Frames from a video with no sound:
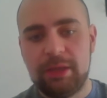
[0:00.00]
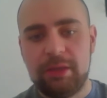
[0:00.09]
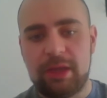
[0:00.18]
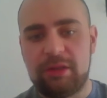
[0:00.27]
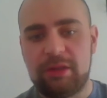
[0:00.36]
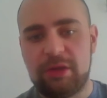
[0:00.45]

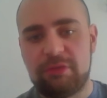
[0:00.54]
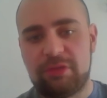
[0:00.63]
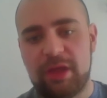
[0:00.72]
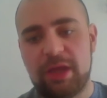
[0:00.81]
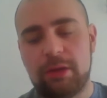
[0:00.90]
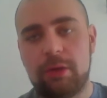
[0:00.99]
Instead of
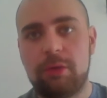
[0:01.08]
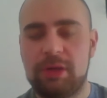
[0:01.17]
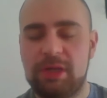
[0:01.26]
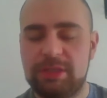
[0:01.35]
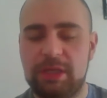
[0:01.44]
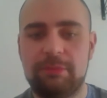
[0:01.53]
saying, "Oh, I'm
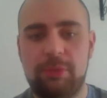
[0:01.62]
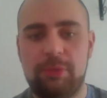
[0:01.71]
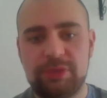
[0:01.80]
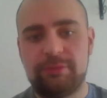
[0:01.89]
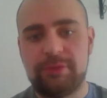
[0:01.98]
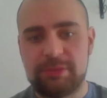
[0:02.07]
going to take a
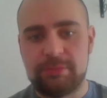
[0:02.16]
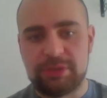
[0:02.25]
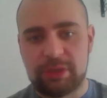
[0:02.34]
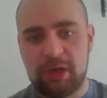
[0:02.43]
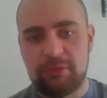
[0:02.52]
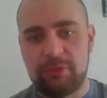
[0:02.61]
multivitamin
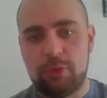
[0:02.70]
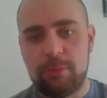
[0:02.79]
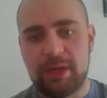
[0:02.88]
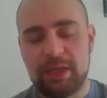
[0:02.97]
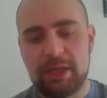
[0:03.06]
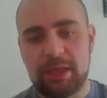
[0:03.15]
to cover all
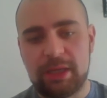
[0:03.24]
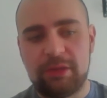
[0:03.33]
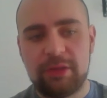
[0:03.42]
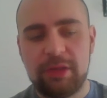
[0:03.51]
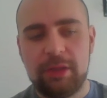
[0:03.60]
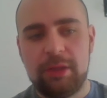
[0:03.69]
my
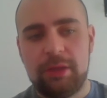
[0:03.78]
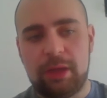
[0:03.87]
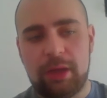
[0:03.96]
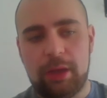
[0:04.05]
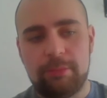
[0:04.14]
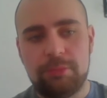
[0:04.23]
needs,"
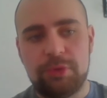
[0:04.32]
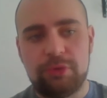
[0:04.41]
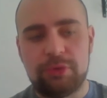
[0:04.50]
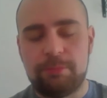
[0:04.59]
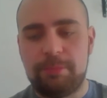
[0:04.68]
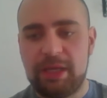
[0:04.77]
um, you
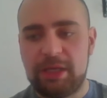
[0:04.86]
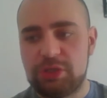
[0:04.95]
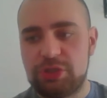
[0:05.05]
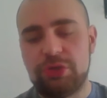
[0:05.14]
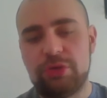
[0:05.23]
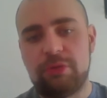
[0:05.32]
can pick and
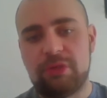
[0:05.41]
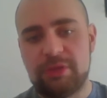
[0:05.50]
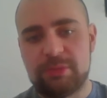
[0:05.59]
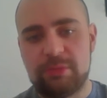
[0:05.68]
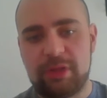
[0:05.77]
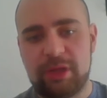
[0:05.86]
choose the
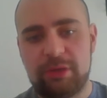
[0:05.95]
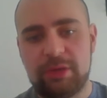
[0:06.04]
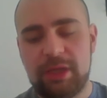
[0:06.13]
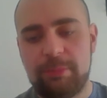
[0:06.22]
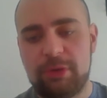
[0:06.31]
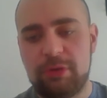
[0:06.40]
vitamins that you
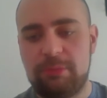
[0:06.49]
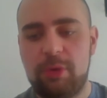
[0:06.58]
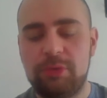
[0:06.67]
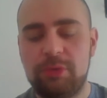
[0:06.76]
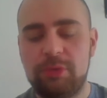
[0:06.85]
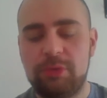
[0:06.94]
need because a
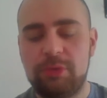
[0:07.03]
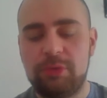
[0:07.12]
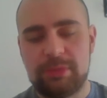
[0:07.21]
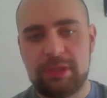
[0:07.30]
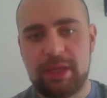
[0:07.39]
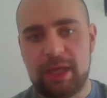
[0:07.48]

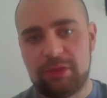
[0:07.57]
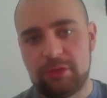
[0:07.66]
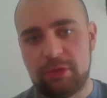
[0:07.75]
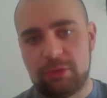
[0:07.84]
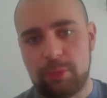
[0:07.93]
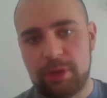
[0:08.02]
multivitamin, in
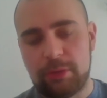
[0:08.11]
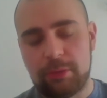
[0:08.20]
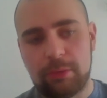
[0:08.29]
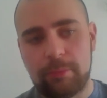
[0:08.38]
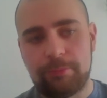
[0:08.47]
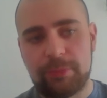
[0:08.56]
essence,
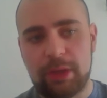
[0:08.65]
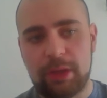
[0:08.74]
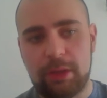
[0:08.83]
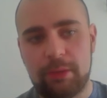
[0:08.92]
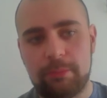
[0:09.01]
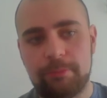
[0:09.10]
will
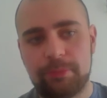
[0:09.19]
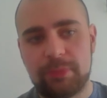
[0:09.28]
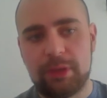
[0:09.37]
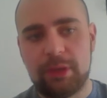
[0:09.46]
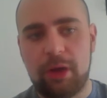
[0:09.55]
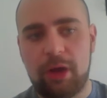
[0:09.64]
um,
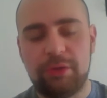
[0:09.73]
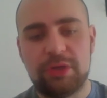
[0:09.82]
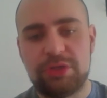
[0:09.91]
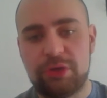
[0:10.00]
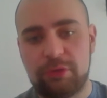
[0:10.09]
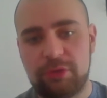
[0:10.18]

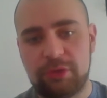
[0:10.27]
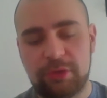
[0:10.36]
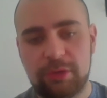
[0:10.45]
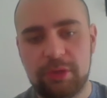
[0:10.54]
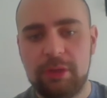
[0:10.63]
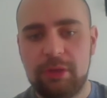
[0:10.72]
underdose you
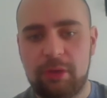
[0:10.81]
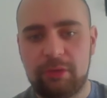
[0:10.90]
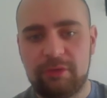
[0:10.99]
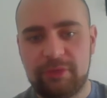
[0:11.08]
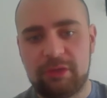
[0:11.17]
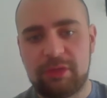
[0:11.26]
on
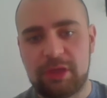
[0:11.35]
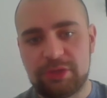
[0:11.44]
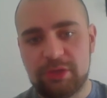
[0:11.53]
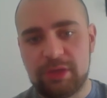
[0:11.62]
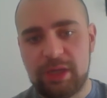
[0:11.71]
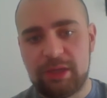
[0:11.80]
things that you
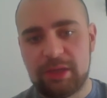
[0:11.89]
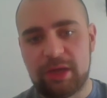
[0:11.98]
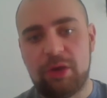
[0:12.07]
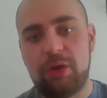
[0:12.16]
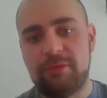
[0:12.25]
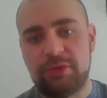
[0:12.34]
do need
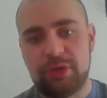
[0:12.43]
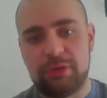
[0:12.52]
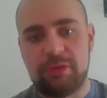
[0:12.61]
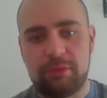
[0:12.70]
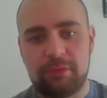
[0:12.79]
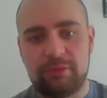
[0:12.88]
and
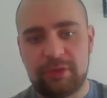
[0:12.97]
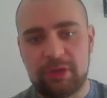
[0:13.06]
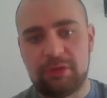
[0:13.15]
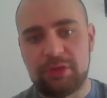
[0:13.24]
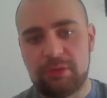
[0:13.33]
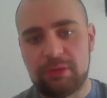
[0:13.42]
overdose you on things
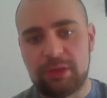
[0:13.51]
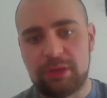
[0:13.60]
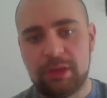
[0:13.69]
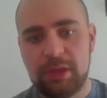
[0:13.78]
you don't need.